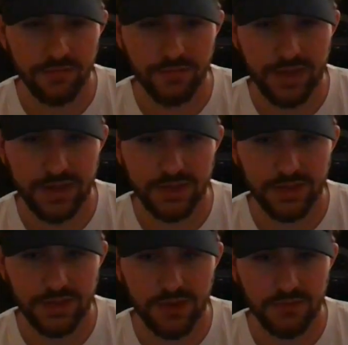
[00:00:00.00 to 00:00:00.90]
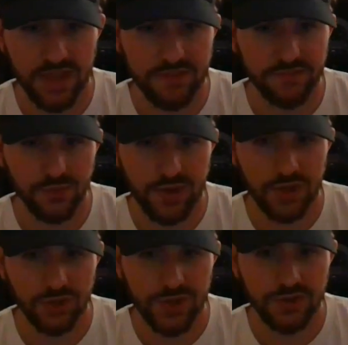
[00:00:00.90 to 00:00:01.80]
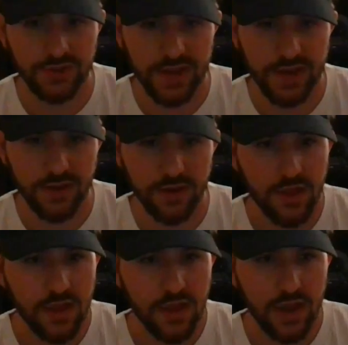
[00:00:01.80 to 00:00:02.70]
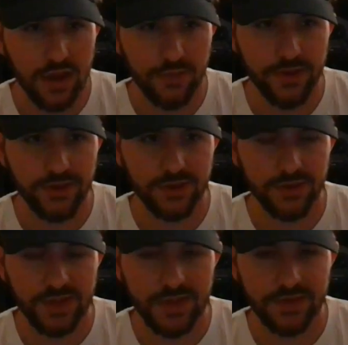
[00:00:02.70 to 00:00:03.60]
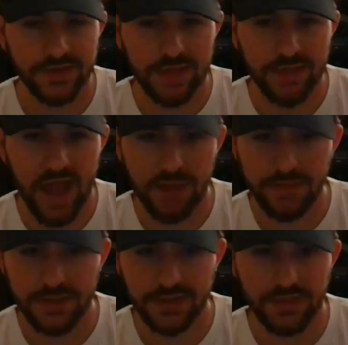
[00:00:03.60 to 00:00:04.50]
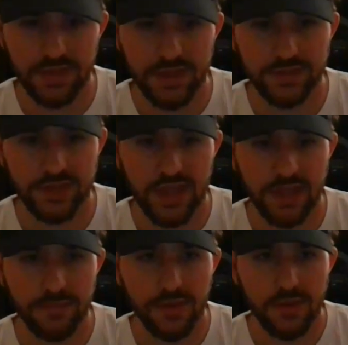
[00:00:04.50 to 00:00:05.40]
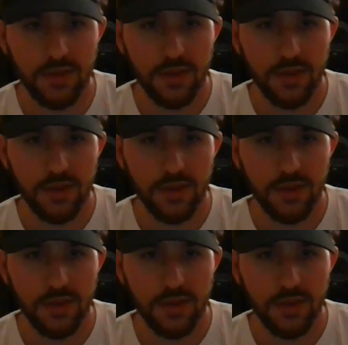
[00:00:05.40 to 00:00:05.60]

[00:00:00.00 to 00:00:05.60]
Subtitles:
Because even 300 years later, we are still seeing the same habits and the same